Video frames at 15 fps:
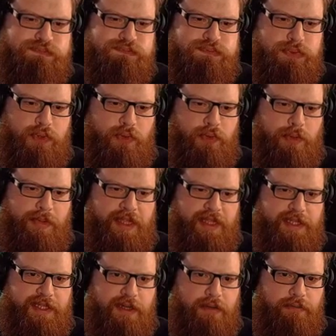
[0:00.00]
I don't want to make
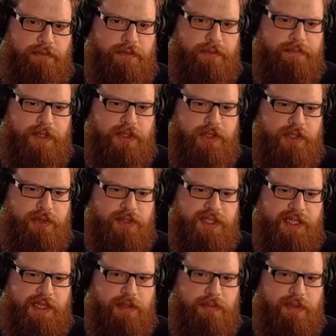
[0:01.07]
these out of. I could use
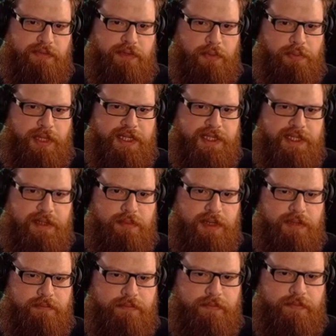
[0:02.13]
steel. We have got plenty at the
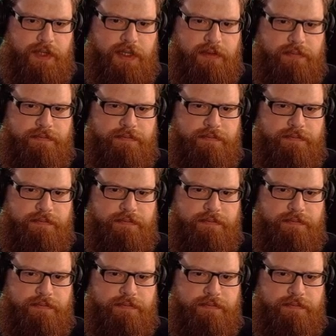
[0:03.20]
minute. Fuck it.